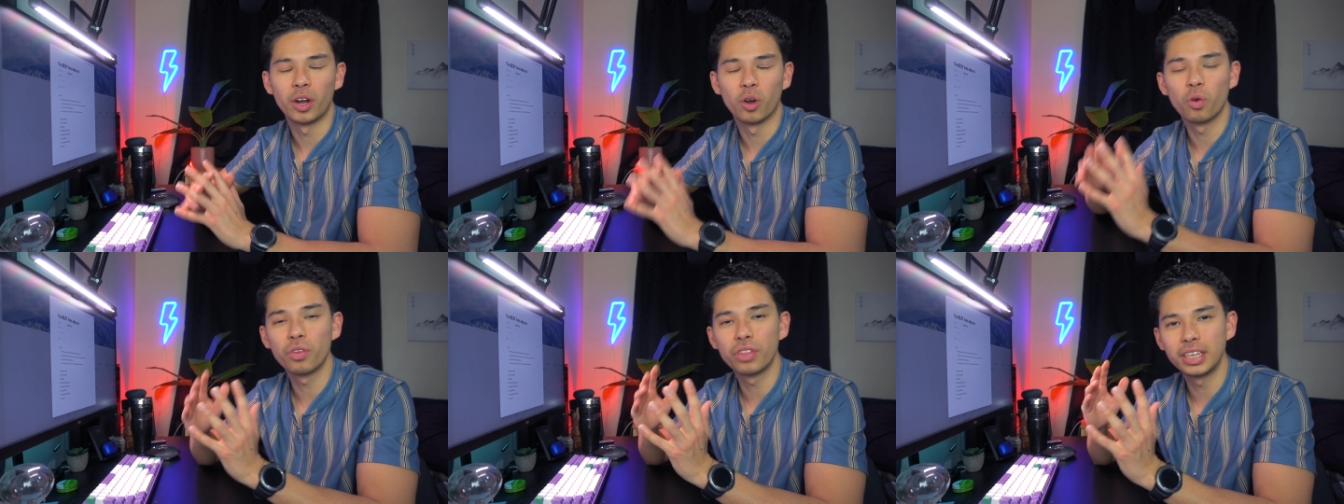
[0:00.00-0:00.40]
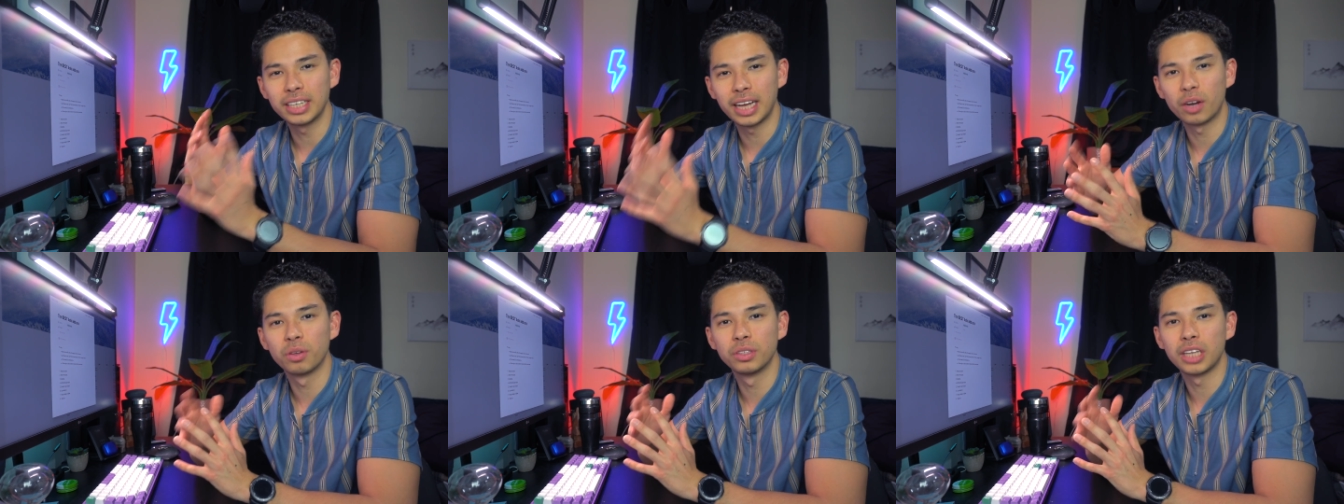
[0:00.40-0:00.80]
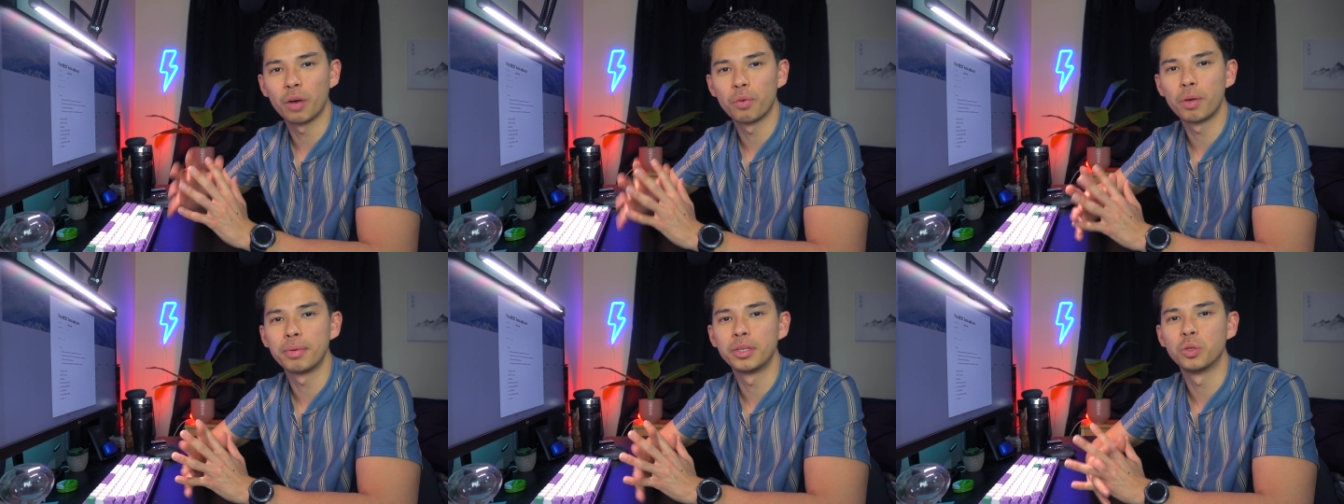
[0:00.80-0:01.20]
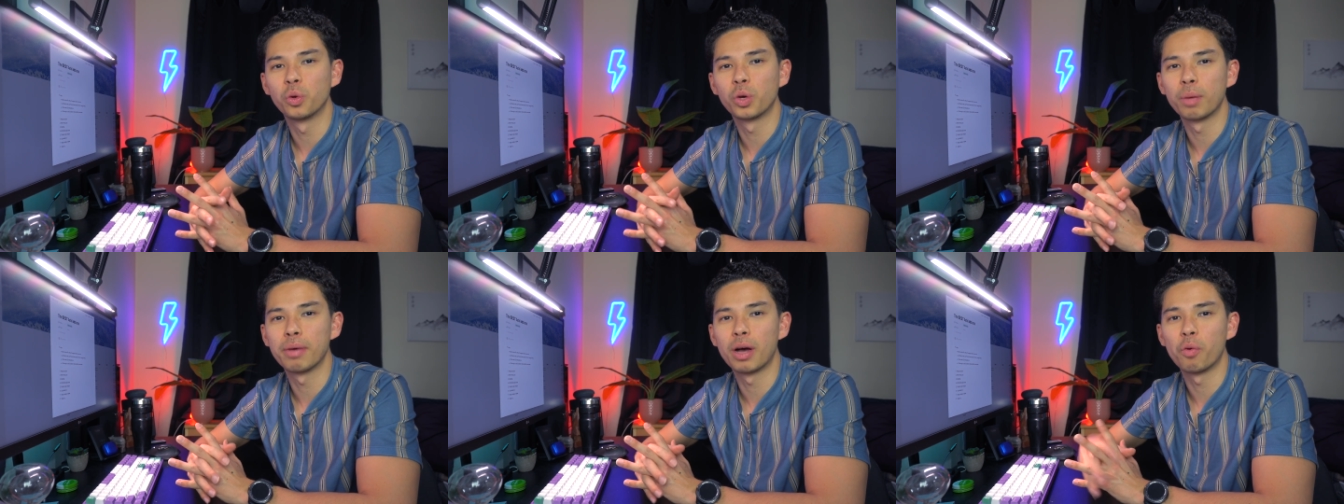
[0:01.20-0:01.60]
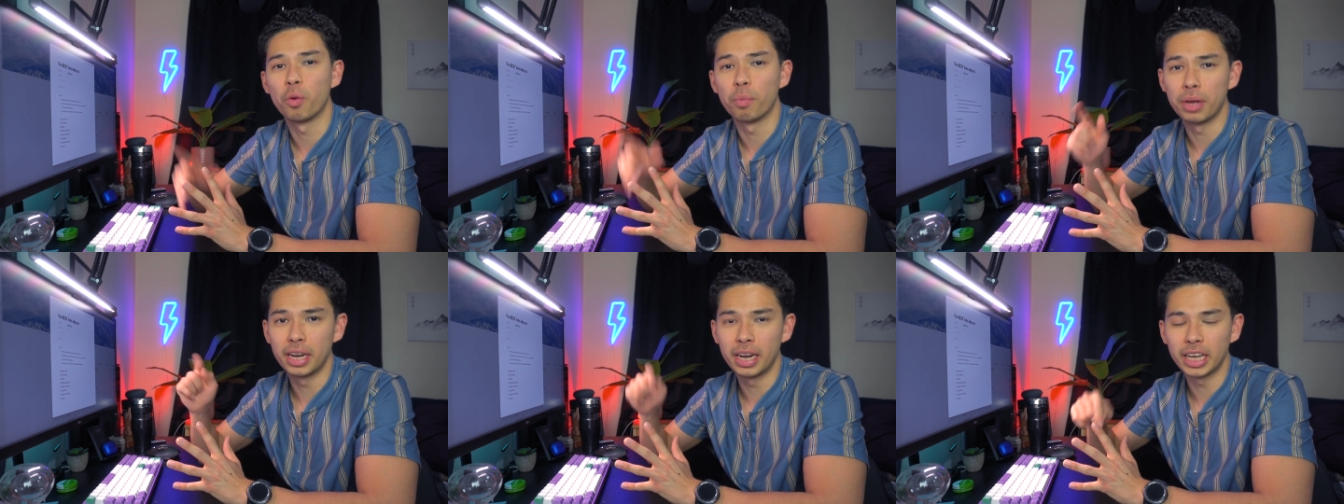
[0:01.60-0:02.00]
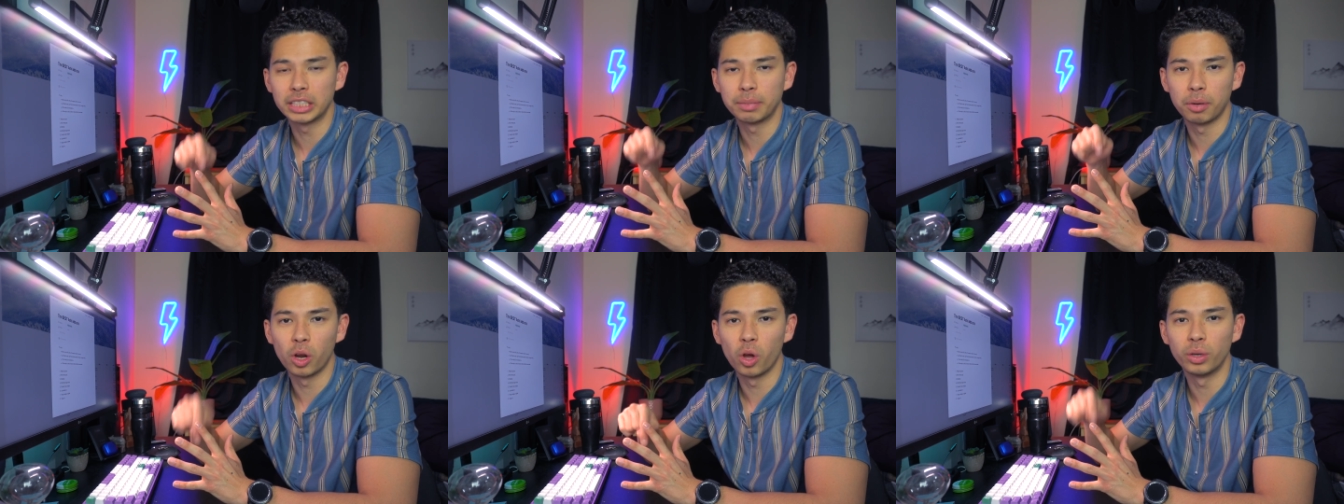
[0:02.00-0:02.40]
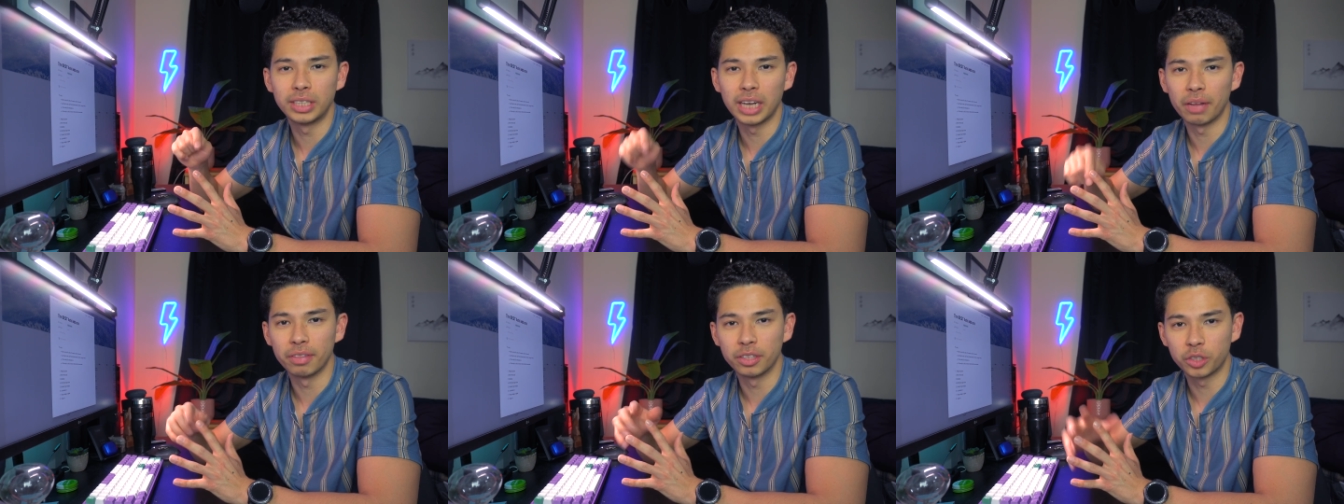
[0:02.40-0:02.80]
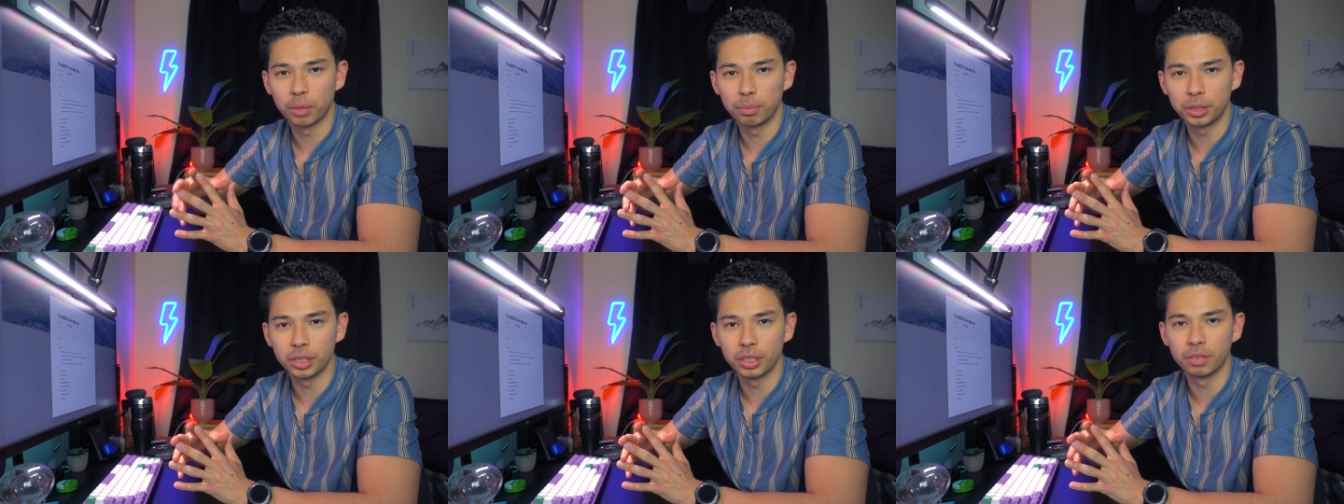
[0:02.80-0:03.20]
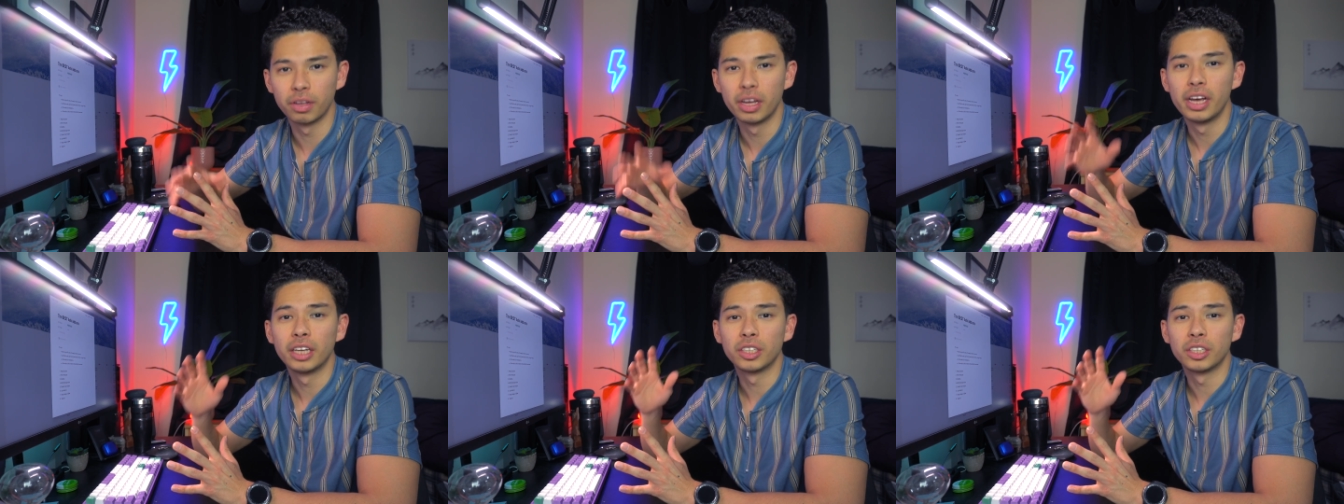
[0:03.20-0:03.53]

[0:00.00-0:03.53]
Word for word: And all of these add-ons I will be talking about will be linked below down the description.